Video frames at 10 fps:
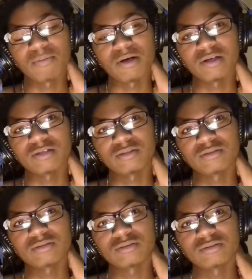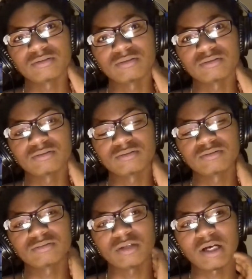But,
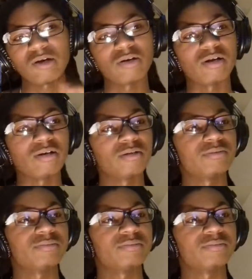I don't know,